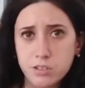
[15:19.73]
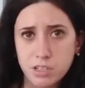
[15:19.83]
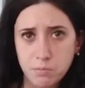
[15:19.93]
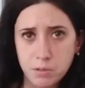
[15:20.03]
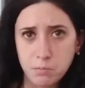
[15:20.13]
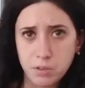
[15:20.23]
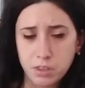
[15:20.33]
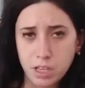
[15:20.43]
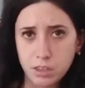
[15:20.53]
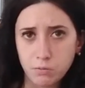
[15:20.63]
help them with
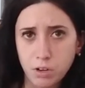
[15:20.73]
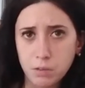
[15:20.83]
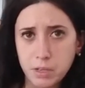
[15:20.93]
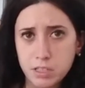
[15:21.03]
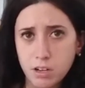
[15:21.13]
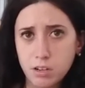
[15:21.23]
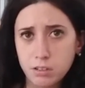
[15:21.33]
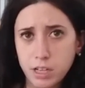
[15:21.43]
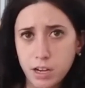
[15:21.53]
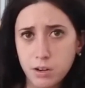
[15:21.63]
like the Ronald
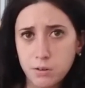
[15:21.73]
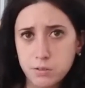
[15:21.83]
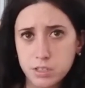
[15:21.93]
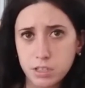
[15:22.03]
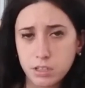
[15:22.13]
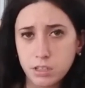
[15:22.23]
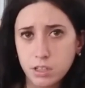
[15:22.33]
McDonald House and,